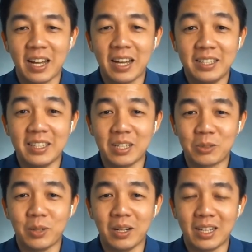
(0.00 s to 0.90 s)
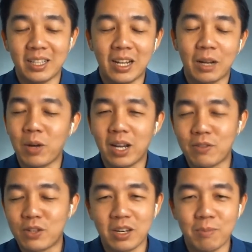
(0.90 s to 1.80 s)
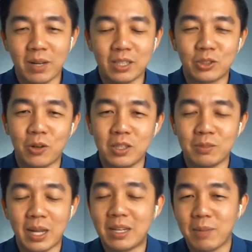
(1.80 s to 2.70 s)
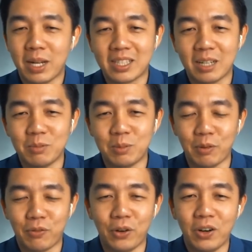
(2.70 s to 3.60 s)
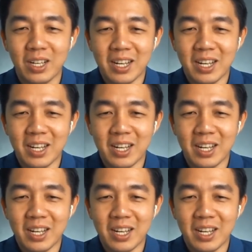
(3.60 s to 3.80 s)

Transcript: I did as well as like what I've shared in my stories many, many times before.